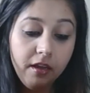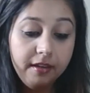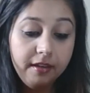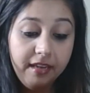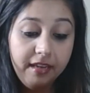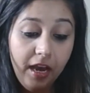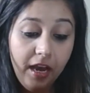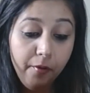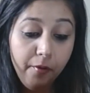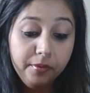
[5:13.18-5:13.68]

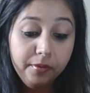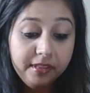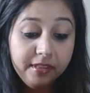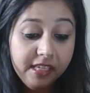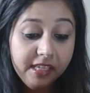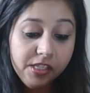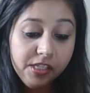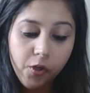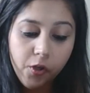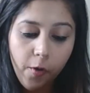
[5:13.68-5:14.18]
Now
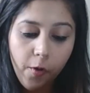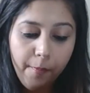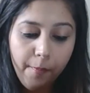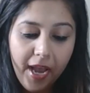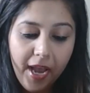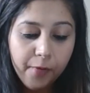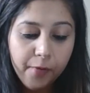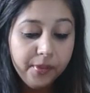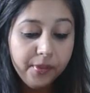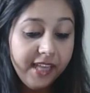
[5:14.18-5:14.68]
this
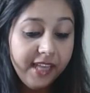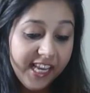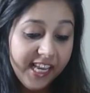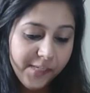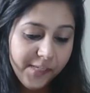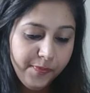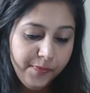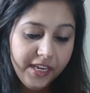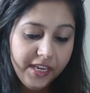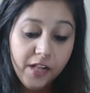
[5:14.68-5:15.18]
compact with
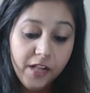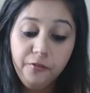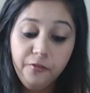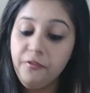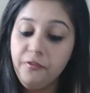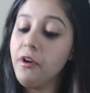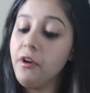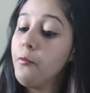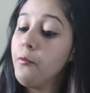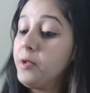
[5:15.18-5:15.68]

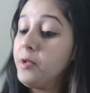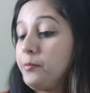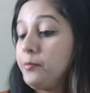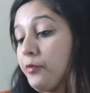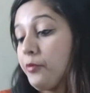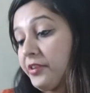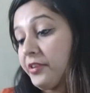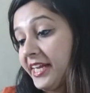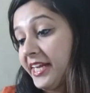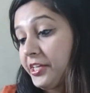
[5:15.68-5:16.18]
SPF will
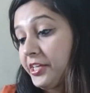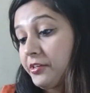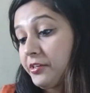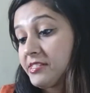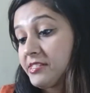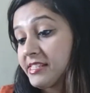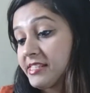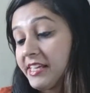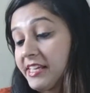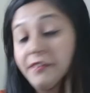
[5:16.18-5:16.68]
protect your
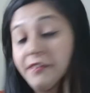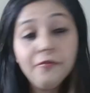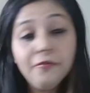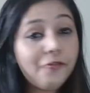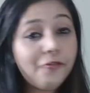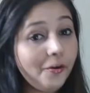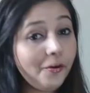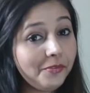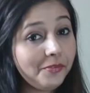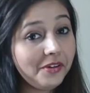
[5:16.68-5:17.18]
skin
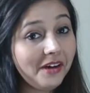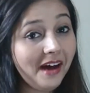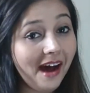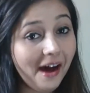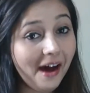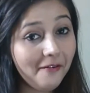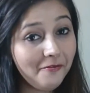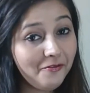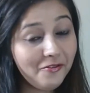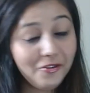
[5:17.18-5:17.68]
from the
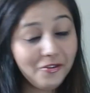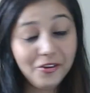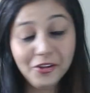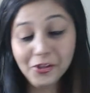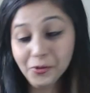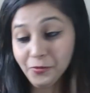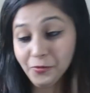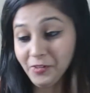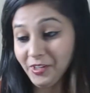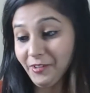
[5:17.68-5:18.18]
harmful
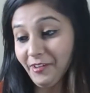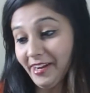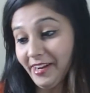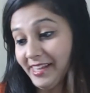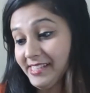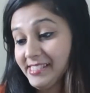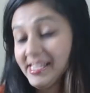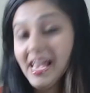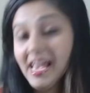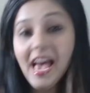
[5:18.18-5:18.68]
UV
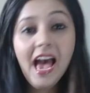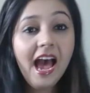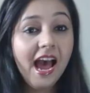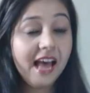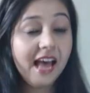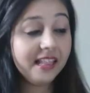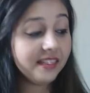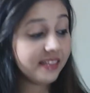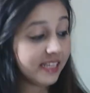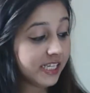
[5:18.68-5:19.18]
rays,
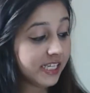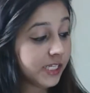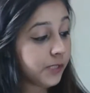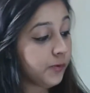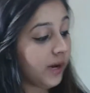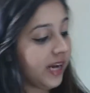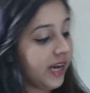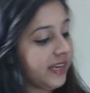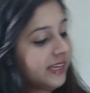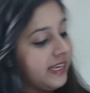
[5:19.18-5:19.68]
and this
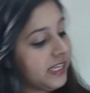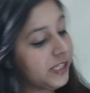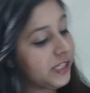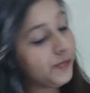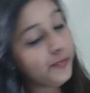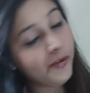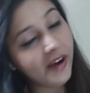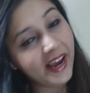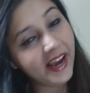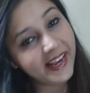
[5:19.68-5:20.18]
one is
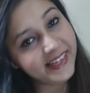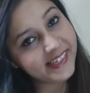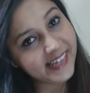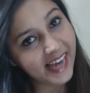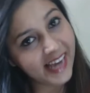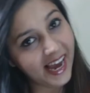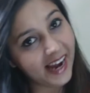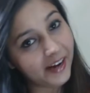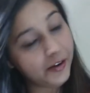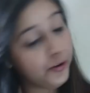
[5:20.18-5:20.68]
priced
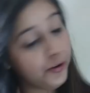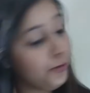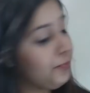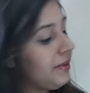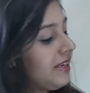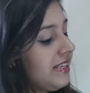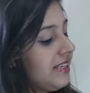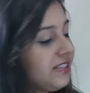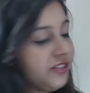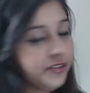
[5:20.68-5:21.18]
at
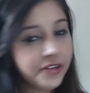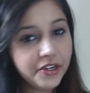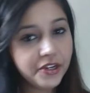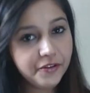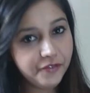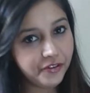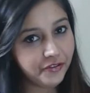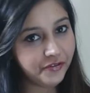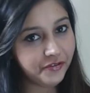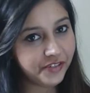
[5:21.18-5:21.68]
Rs
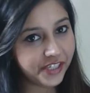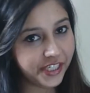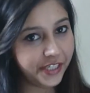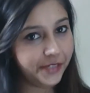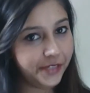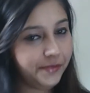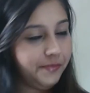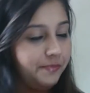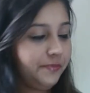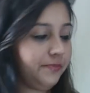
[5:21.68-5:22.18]
350.
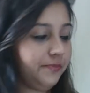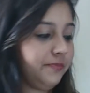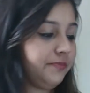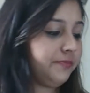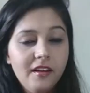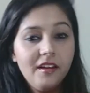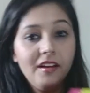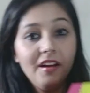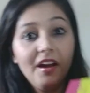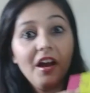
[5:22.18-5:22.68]

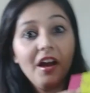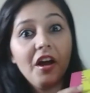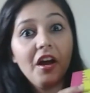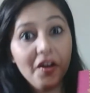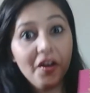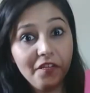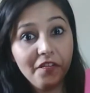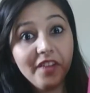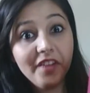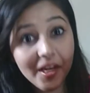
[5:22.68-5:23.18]

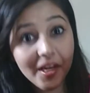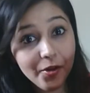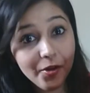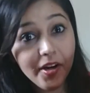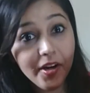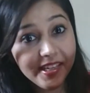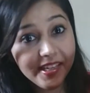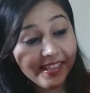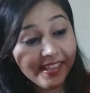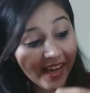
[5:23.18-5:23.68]
We are
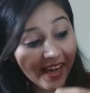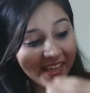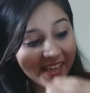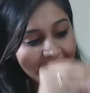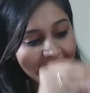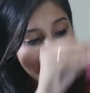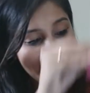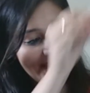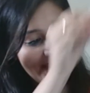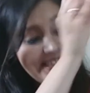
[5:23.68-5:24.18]
not
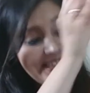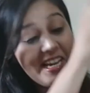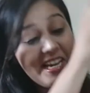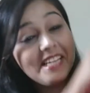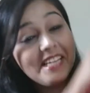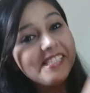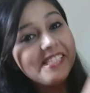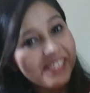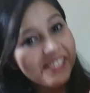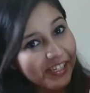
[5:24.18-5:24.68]
done yet, there
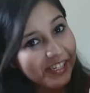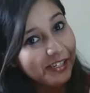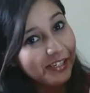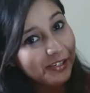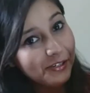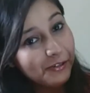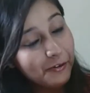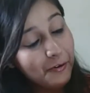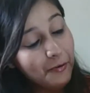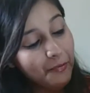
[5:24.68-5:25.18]
are still
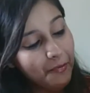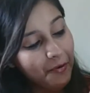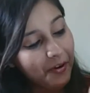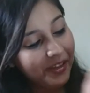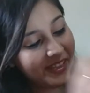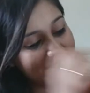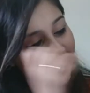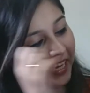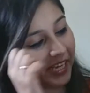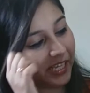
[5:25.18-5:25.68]
2 more
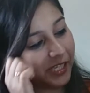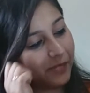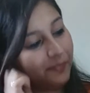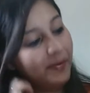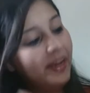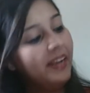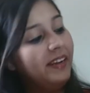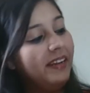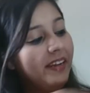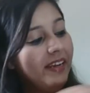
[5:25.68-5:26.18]
things
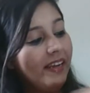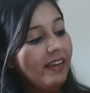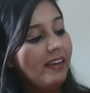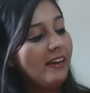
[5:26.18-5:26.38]
pending.